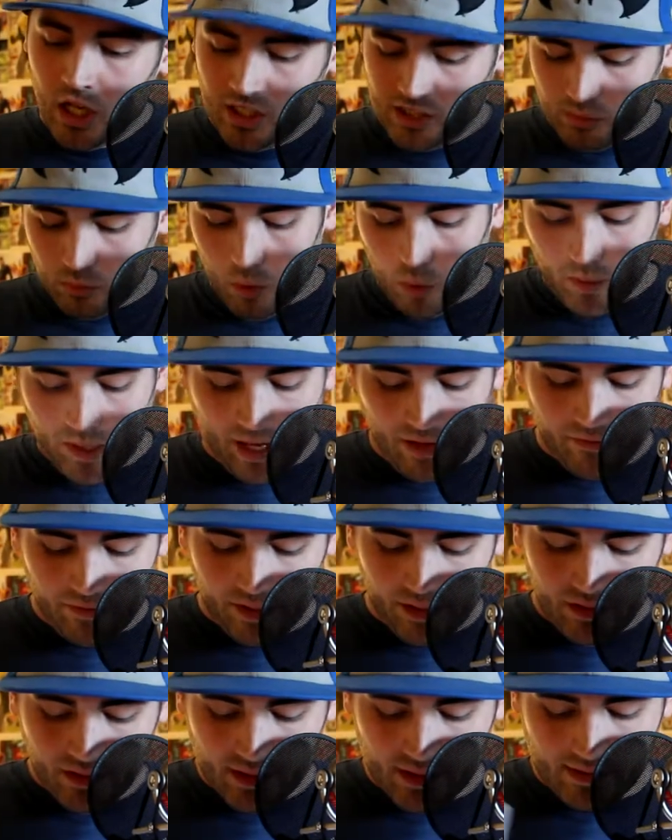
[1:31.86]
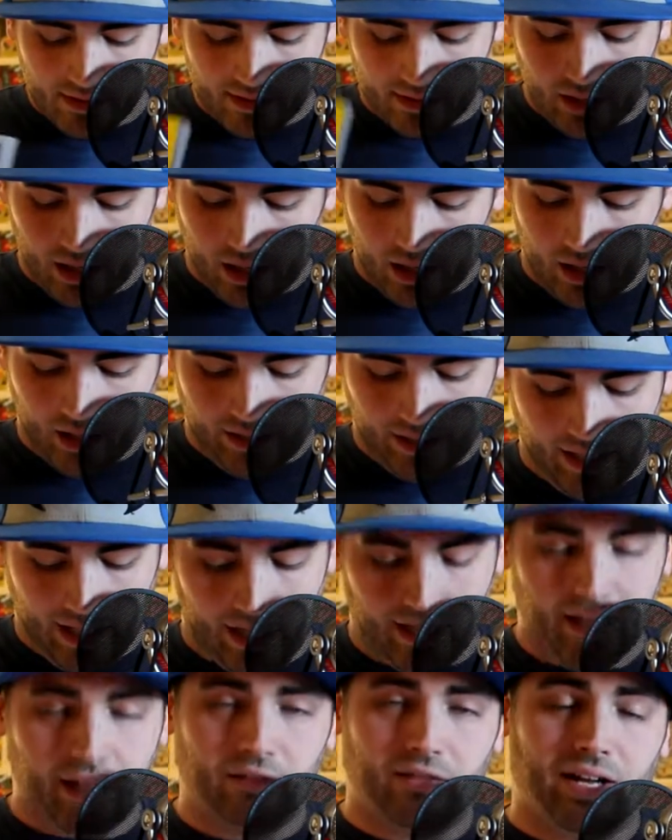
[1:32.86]
So what we have here is, uh,
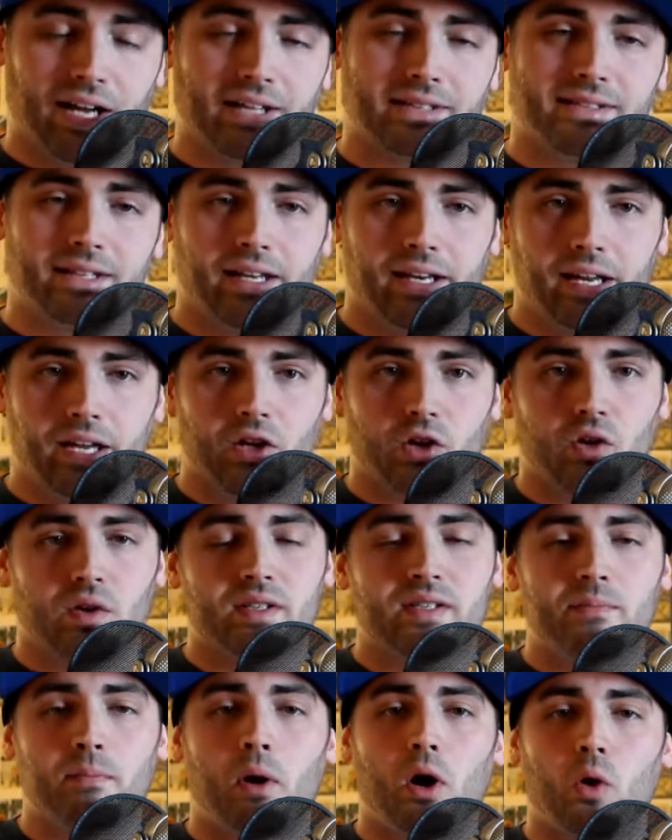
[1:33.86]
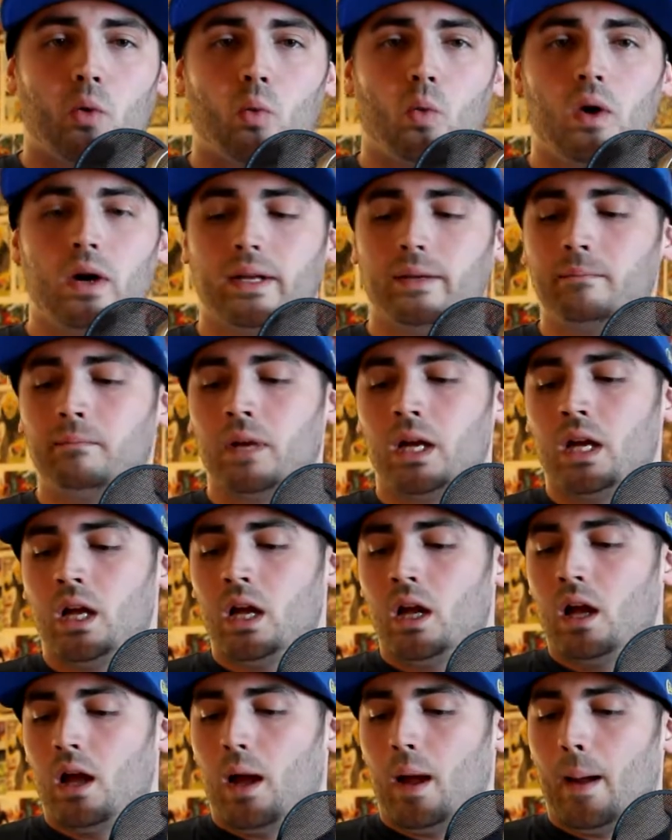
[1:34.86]
yeah, like I said, Icarus Part One,
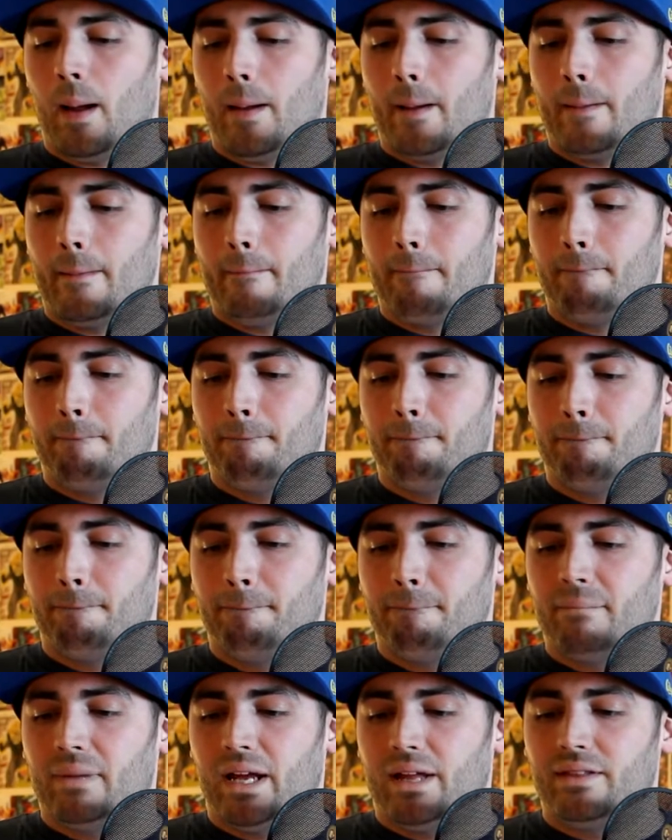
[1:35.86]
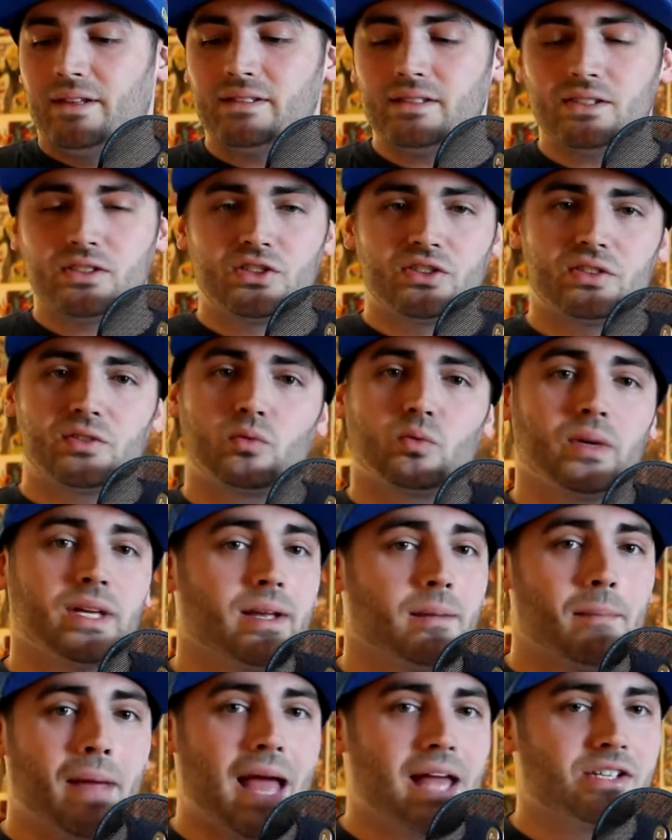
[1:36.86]
um, and this is a
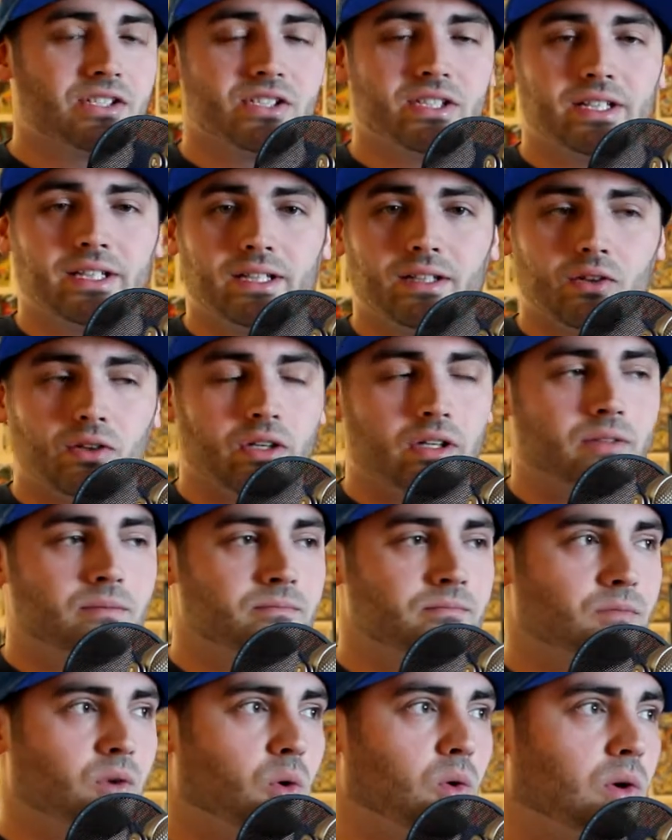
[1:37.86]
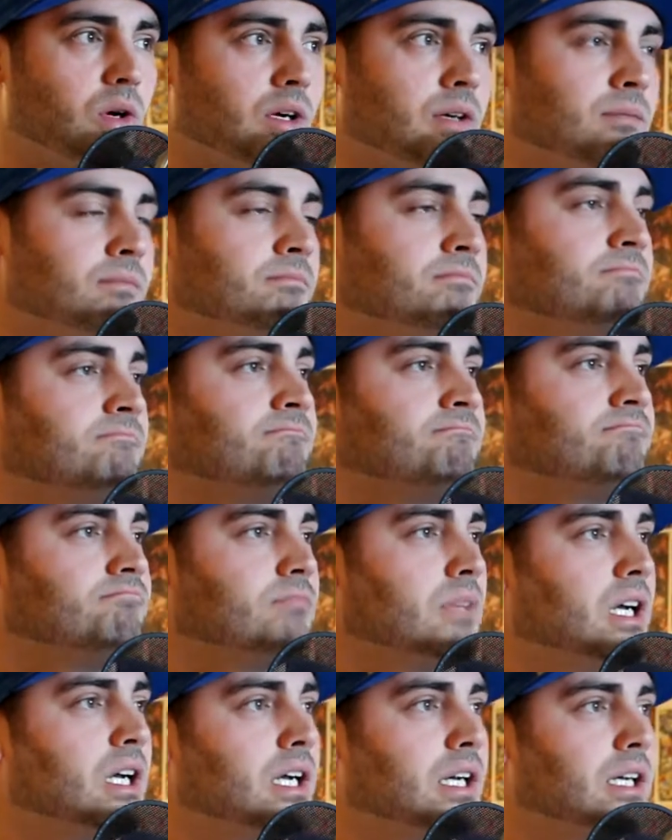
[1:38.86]
reimagining or or
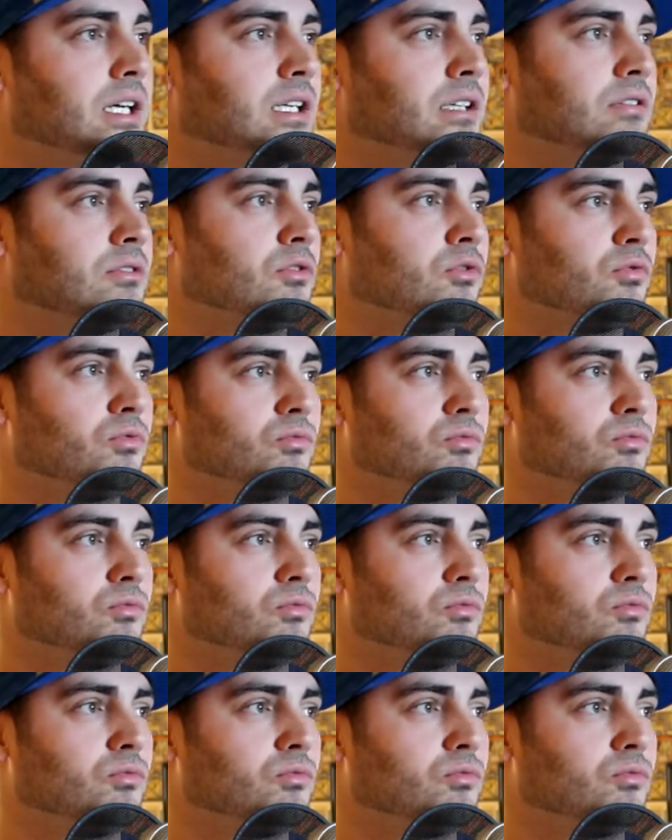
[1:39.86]
uh,